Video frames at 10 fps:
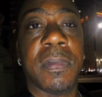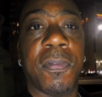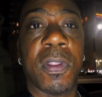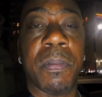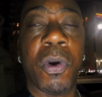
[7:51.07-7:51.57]

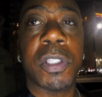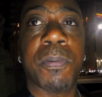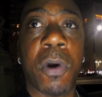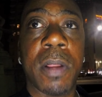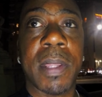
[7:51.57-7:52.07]
For the most
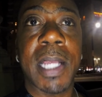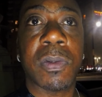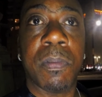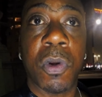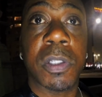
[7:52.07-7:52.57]
part, that's
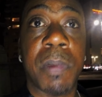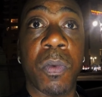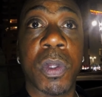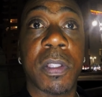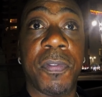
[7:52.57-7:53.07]
what most
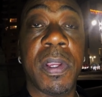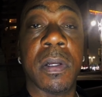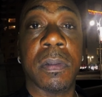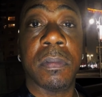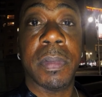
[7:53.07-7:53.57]
men want to
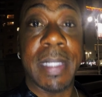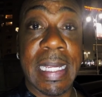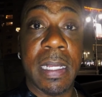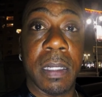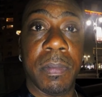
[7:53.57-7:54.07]
feel.
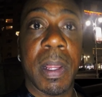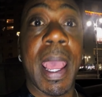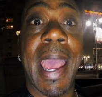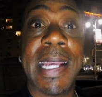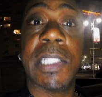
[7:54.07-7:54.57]
Needed,
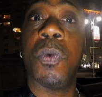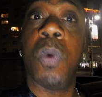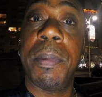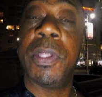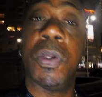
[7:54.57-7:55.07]
as
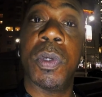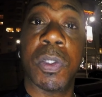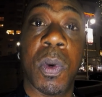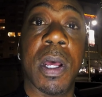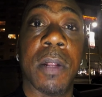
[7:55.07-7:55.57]
women do
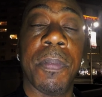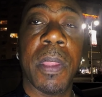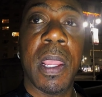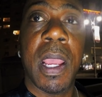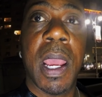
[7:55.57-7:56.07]
as well.
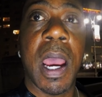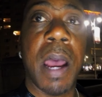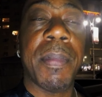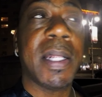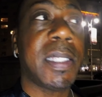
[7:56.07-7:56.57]

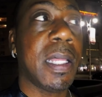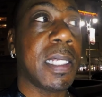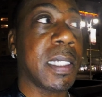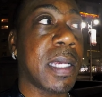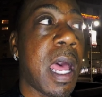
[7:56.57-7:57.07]
I'm not saying
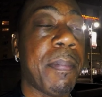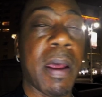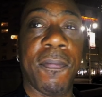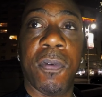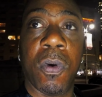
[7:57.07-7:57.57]
that's a
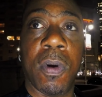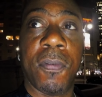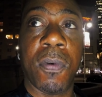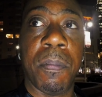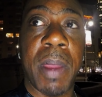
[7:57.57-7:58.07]
cop-out
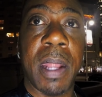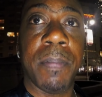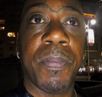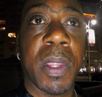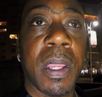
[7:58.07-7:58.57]
for
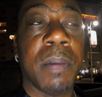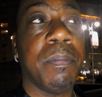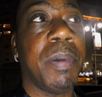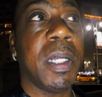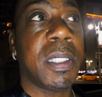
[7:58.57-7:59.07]
men,
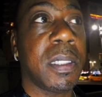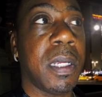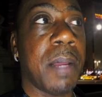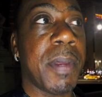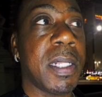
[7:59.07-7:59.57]
but
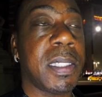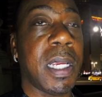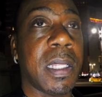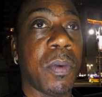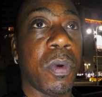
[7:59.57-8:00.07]
I'm not
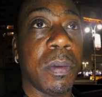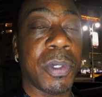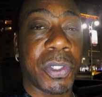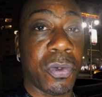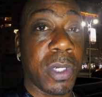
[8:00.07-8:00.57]
saying that we're the
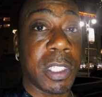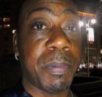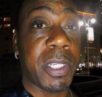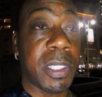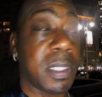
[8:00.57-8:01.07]
most strongest
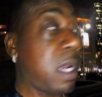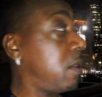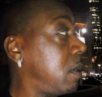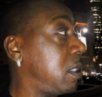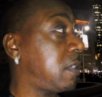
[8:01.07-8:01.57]
species
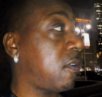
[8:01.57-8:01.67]
either, as